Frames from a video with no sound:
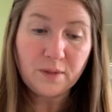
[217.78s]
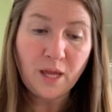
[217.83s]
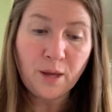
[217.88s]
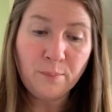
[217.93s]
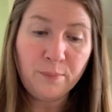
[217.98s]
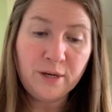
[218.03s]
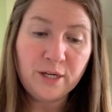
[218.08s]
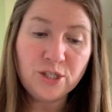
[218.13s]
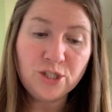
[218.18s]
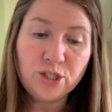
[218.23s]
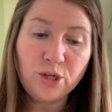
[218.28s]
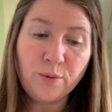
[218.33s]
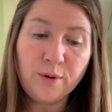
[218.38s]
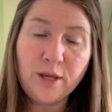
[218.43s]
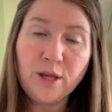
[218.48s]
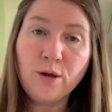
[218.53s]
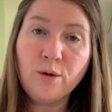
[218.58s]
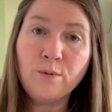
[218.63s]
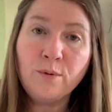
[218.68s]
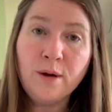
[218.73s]
but it's
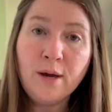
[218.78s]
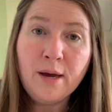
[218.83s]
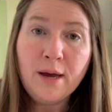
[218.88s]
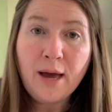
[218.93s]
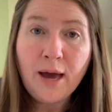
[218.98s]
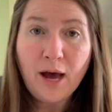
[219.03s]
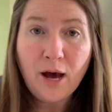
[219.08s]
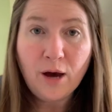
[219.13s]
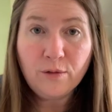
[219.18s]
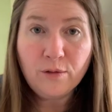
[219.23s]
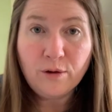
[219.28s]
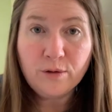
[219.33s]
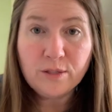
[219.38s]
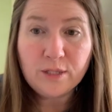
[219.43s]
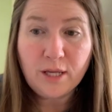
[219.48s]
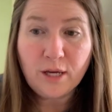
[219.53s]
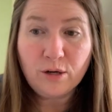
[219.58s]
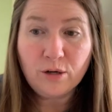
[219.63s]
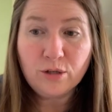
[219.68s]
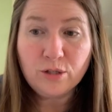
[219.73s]
showing you how those
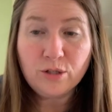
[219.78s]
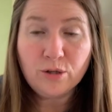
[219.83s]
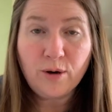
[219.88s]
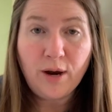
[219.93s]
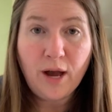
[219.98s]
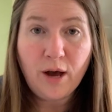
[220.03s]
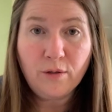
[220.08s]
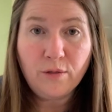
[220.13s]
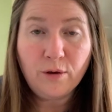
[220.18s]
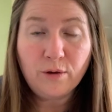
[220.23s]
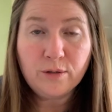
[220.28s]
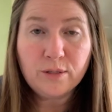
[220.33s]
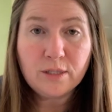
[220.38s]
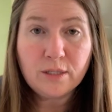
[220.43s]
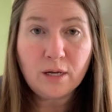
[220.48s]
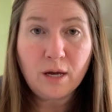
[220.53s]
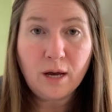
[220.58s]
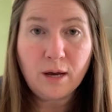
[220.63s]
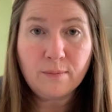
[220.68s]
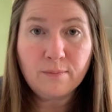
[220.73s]
letters or how those
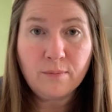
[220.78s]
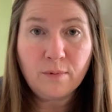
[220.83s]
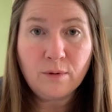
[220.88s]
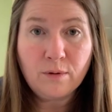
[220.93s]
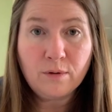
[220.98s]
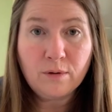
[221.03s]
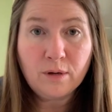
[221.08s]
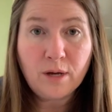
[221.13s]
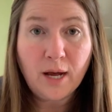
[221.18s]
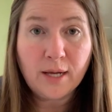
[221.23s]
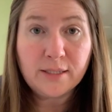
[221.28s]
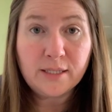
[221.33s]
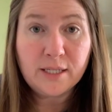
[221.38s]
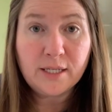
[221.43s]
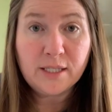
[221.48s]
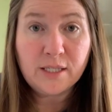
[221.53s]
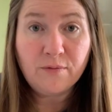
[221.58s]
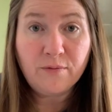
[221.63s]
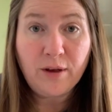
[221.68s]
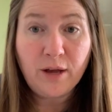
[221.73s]

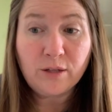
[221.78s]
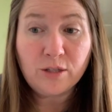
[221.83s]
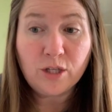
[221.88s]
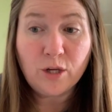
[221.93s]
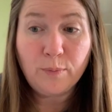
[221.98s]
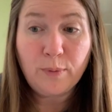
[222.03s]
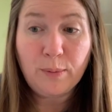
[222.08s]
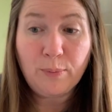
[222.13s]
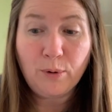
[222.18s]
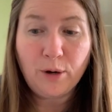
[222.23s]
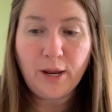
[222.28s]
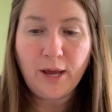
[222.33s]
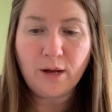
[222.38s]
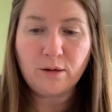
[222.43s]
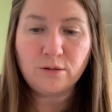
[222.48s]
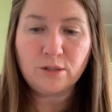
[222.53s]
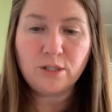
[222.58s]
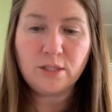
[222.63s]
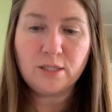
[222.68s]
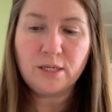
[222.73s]
consonants and vowels could be
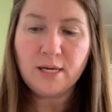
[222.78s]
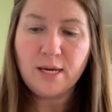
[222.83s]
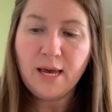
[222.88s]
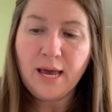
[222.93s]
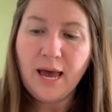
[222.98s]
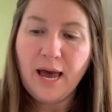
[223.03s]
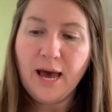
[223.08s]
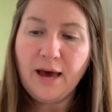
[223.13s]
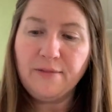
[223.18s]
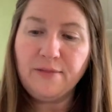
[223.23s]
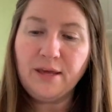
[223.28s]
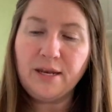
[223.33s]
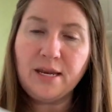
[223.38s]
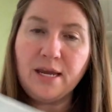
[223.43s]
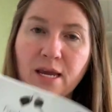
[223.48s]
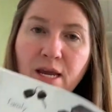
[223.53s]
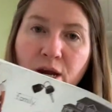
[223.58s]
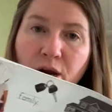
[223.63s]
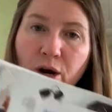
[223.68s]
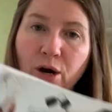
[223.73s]
pronounced. And then
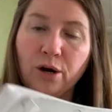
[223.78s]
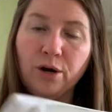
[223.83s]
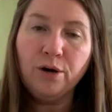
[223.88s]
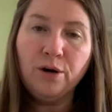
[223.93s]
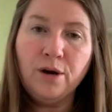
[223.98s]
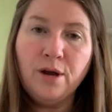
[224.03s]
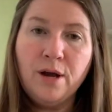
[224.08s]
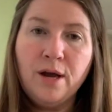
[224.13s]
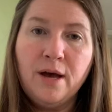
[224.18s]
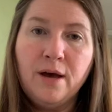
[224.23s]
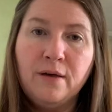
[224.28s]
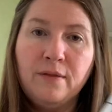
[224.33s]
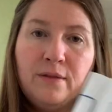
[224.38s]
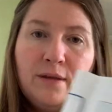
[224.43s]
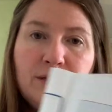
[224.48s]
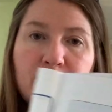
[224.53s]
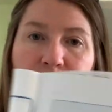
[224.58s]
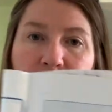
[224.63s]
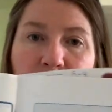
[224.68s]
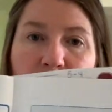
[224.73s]
here,
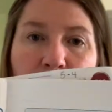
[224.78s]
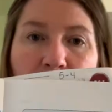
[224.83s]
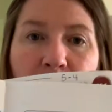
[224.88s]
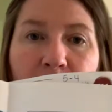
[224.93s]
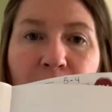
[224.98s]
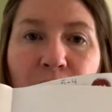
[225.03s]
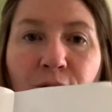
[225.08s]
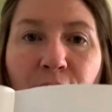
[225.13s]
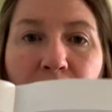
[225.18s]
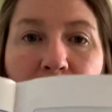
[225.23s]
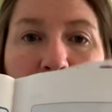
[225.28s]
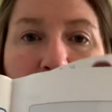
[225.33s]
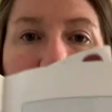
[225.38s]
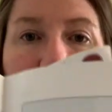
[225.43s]
this is a diagram